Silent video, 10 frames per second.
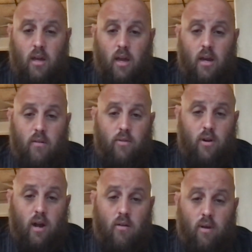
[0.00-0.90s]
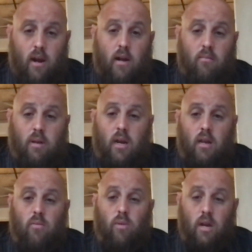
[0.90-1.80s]
And if you're not ready to meet
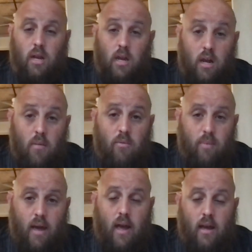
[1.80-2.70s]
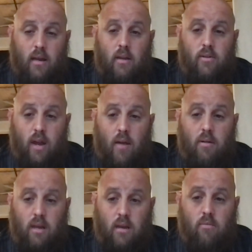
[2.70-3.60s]
him when he comes back, it's time
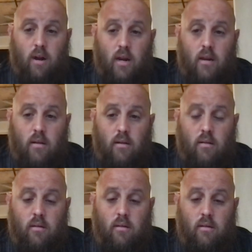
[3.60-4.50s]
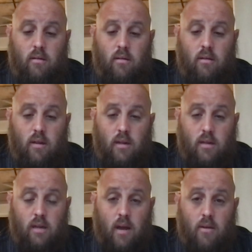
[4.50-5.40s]
to get ready. It's
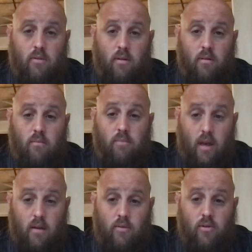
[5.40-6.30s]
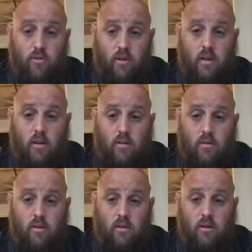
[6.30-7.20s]
time to repent of your sins,
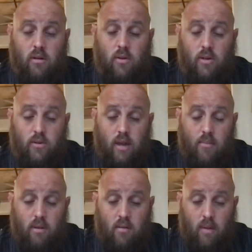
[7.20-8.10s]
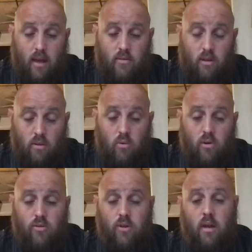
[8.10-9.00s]
to accept him as the Lord
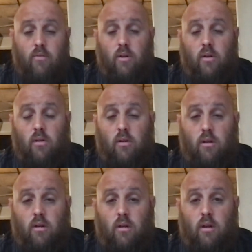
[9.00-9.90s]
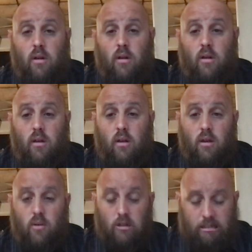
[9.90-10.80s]
and Savior,
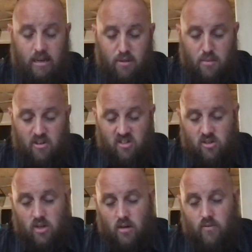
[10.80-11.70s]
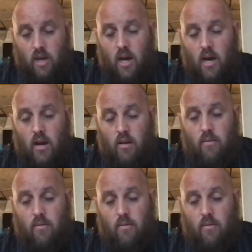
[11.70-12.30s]
to accept him as the Son of God,